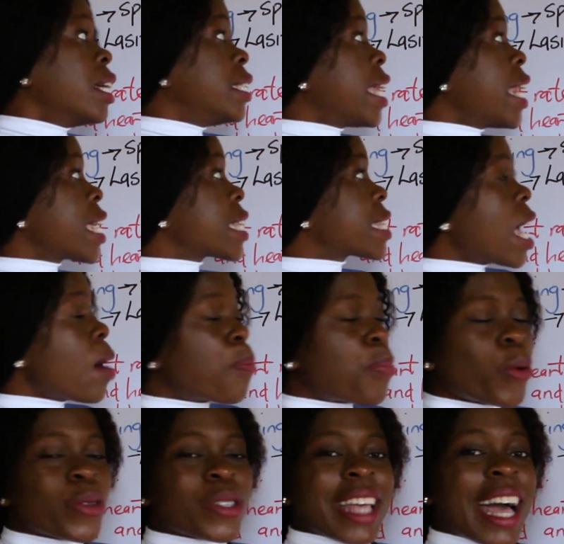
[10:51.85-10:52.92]
Then
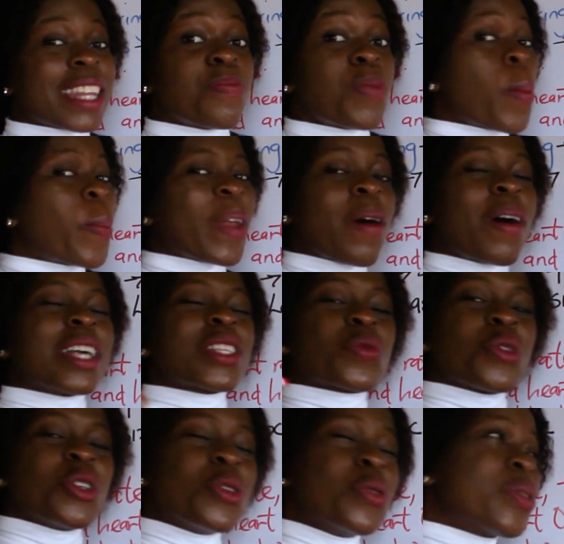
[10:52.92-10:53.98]
examples are the popular
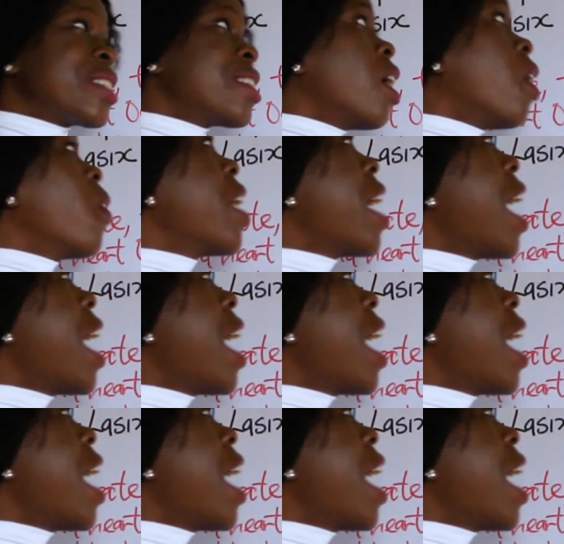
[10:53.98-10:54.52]
ones we use now.